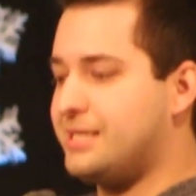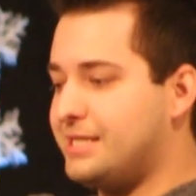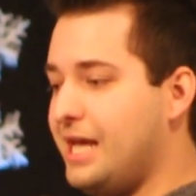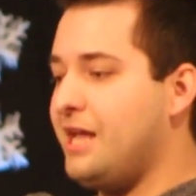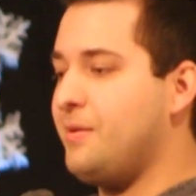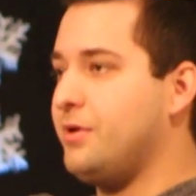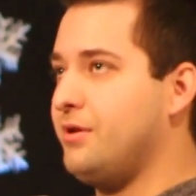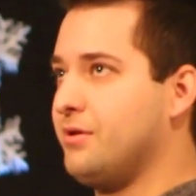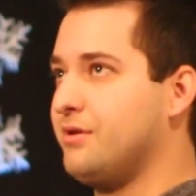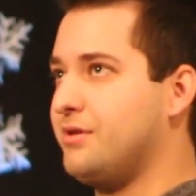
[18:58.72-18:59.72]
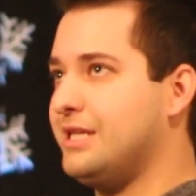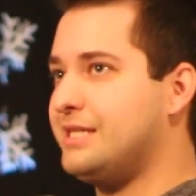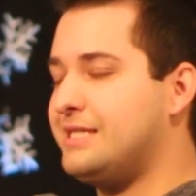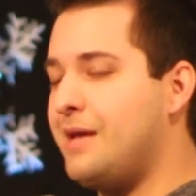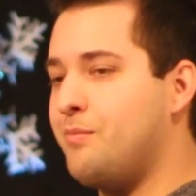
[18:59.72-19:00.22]
same
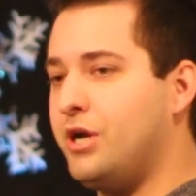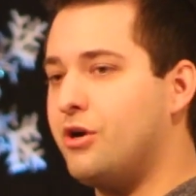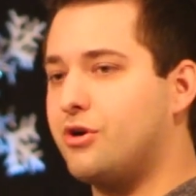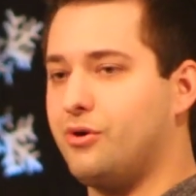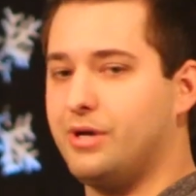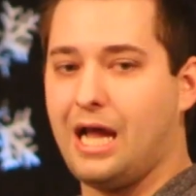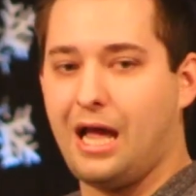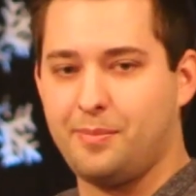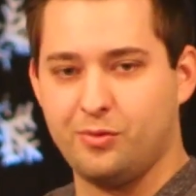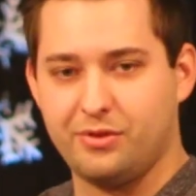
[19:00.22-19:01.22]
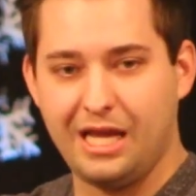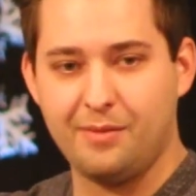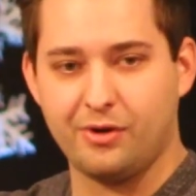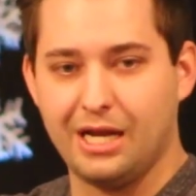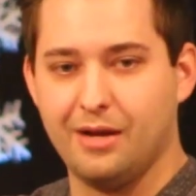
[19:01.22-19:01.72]
miracle had happened with
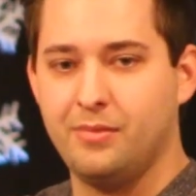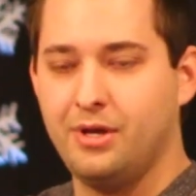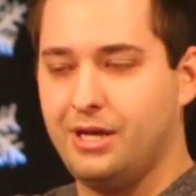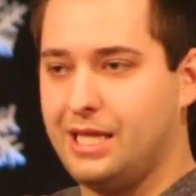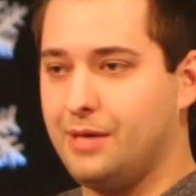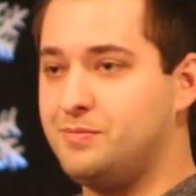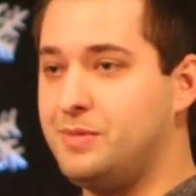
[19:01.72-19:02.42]
Abraham that